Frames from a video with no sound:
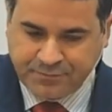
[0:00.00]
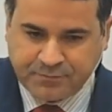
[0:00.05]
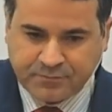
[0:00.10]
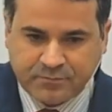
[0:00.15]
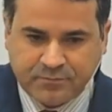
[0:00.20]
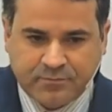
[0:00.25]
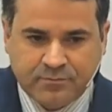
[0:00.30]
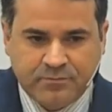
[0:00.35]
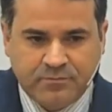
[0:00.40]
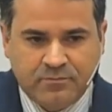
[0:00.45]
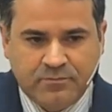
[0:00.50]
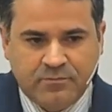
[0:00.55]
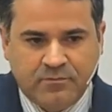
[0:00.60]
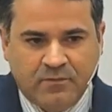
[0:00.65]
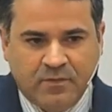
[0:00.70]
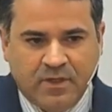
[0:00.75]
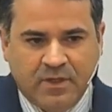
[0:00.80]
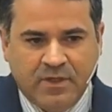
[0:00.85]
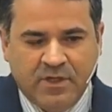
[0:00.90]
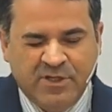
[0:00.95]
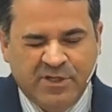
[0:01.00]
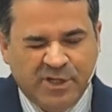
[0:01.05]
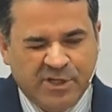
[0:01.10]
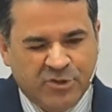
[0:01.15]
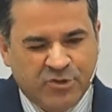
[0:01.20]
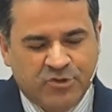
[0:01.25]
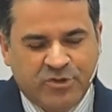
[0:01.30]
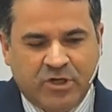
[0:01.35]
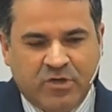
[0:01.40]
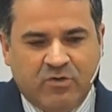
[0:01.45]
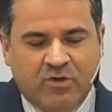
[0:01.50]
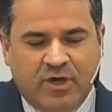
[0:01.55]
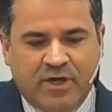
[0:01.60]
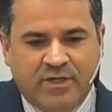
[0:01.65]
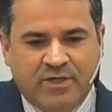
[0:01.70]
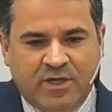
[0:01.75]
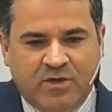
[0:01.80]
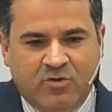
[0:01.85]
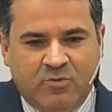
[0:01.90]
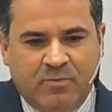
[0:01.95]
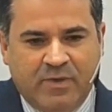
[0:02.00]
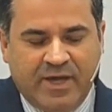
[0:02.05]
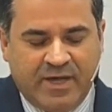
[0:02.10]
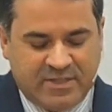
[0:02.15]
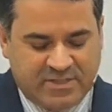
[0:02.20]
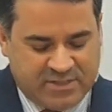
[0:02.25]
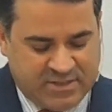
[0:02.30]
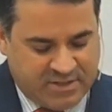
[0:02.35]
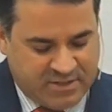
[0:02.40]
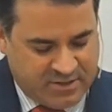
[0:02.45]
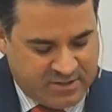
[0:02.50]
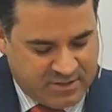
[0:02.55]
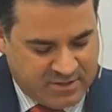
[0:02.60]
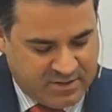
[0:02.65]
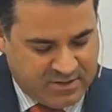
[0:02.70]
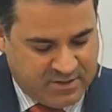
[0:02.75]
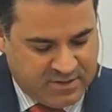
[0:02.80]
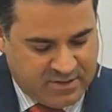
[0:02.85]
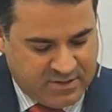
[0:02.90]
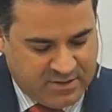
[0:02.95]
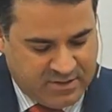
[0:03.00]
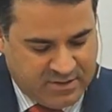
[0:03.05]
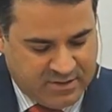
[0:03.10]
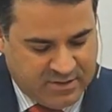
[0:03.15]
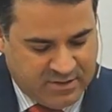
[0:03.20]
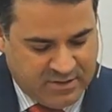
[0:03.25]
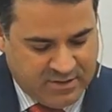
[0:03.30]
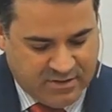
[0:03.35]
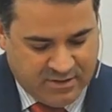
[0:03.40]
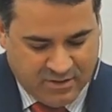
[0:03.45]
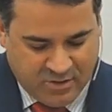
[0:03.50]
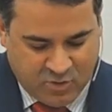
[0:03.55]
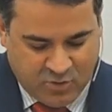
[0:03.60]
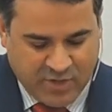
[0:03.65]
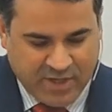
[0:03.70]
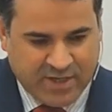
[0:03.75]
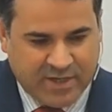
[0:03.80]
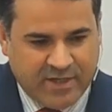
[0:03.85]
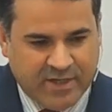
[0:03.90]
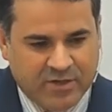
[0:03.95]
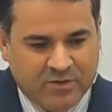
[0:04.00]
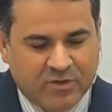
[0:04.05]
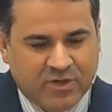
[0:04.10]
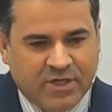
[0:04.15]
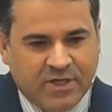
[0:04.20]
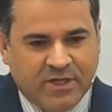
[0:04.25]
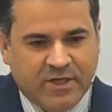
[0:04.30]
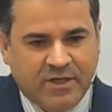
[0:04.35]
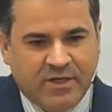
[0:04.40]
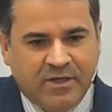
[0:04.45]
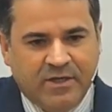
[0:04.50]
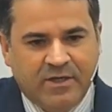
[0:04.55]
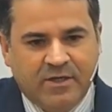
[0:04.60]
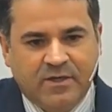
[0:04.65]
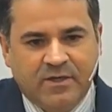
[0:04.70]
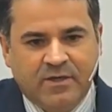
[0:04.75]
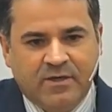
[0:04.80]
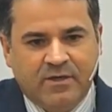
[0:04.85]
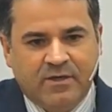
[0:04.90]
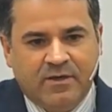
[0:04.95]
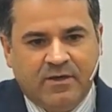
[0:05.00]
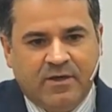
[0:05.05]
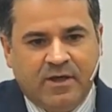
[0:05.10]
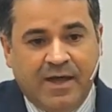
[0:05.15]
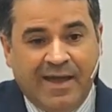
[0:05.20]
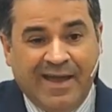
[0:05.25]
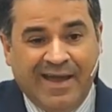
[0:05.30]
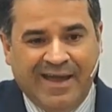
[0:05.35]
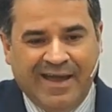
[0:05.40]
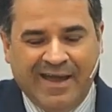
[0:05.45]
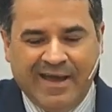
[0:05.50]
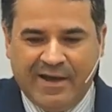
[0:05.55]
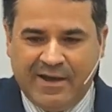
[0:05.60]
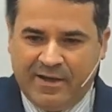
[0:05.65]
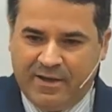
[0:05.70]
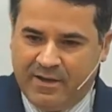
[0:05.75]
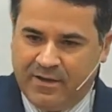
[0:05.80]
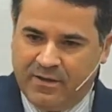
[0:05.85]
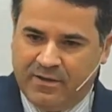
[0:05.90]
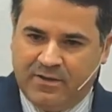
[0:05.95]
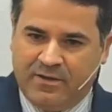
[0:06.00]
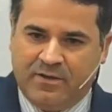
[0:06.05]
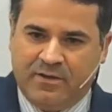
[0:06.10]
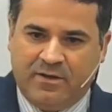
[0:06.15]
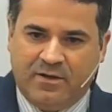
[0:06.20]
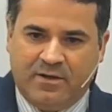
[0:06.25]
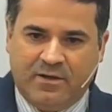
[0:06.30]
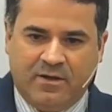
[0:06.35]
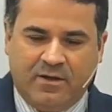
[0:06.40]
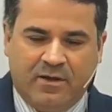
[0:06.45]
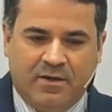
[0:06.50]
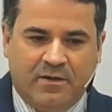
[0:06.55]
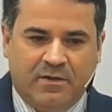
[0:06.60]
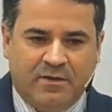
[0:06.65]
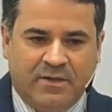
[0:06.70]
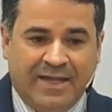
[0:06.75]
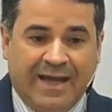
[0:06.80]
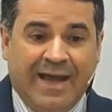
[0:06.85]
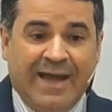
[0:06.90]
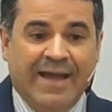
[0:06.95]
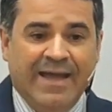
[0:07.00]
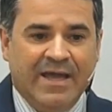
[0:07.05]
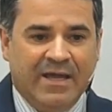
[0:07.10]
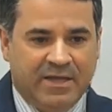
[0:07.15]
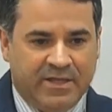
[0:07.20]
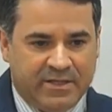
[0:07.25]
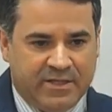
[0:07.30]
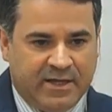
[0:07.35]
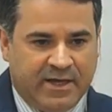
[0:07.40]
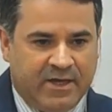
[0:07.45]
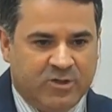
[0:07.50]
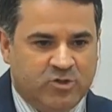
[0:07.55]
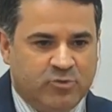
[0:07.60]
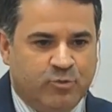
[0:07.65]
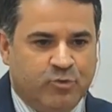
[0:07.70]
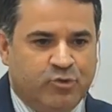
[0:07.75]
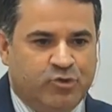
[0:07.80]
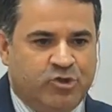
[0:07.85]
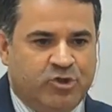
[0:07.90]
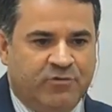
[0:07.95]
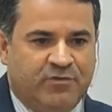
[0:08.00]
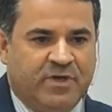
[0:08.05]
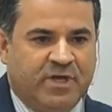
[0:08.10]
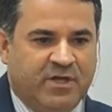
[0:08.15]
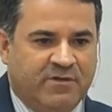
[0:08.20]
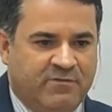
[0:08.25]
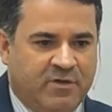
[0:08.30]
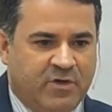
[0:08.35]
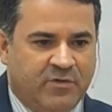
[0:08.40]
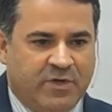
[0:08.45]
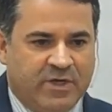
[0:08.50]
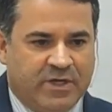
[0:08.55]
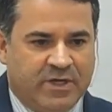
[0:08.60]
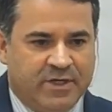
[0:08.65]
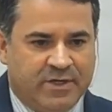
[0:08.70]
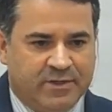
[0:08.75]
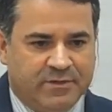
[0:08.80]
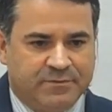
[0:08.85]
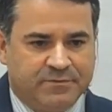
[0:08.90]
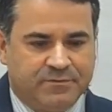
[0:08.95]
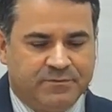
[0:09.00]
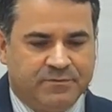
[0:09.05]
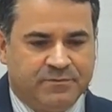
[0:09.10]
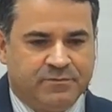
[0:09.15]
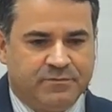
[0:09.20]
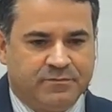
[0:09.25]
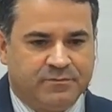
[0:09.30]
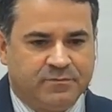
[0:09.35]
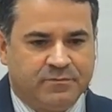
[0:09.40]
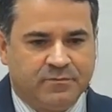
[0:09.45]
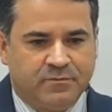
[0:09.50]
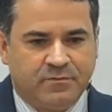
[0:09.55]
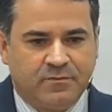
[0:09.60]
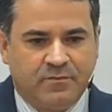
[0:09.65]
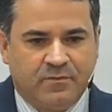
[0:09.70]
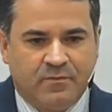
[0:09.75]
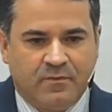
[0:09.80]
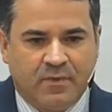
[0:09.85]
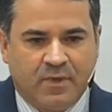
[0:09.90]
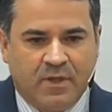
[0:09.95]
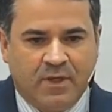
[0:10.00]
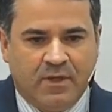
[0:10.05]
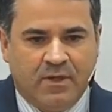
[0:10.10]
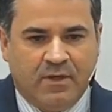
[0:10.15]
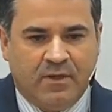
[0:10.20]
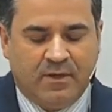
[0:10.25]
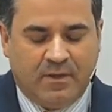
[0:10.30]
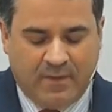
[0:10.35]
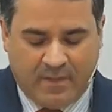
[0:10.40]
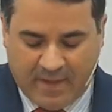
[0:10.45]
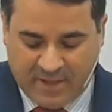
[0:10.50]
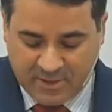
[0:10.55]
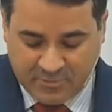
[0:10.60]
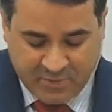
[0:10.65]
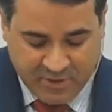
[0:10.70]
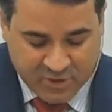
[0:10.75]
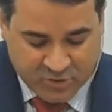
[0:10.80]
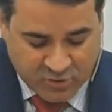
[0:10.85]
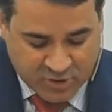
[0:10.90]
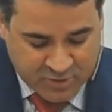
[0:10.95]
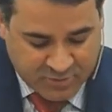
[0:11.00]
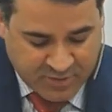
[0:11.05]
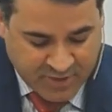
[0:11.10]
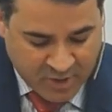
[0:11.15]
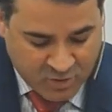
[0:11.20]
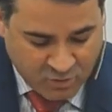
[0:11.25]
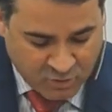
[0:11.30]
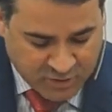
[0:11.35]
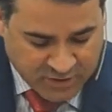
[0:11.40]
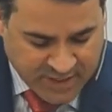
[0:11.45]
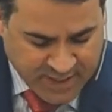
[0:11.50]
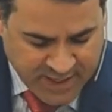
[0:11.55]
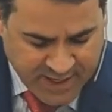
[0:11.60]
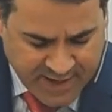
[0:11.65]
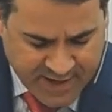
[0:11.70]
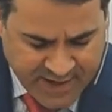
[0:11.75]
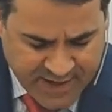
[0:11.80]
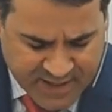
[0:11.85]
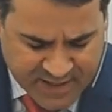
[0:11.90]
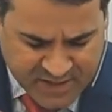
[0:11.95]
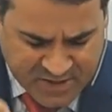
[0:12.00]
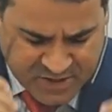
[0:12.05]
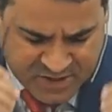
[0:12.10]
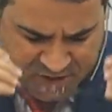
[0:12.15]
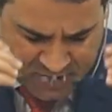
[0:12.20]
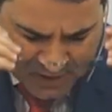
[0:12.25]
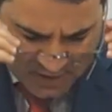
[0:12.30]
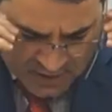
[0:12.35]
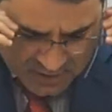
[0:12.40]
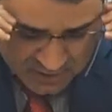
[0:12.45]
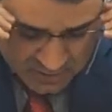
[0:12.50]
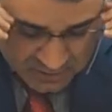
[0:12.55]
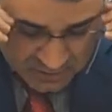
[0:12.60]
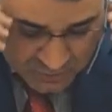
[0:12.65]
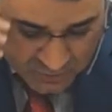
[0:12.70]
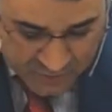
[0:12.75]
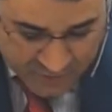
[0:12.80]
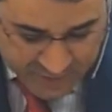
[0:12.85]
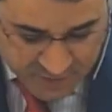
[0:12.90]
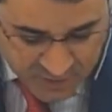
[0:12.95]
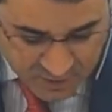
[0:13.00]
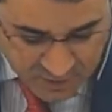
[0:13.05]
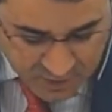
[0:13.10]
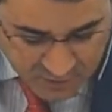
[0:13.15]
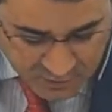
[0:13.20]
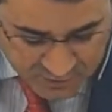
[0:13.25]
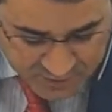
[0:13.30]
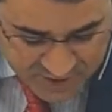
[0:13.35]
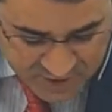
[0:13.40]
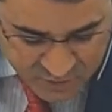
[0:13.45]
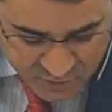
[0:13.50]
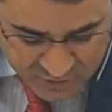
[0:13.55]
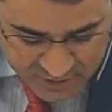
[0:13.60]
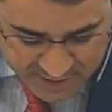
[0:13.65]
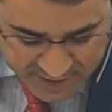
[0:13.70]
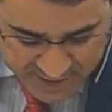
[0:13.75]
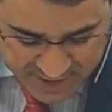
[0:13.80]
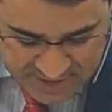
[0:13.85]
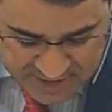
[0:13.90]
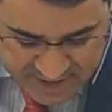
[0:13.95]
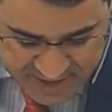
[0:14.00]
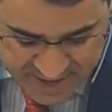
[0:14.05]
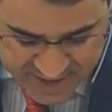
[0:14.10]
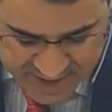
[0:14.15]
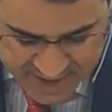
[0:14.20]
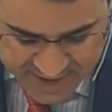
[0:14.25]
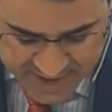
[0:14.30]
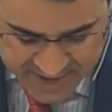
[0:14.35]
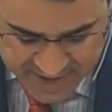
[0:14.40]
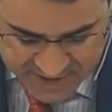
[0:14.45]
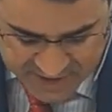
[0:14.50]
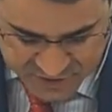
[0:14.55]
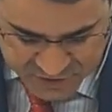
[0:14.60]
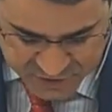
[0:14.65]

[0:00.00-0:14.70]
giving their best. And so Jesus started with was the reality and the reason why he came in the first place. People were asking, who are you?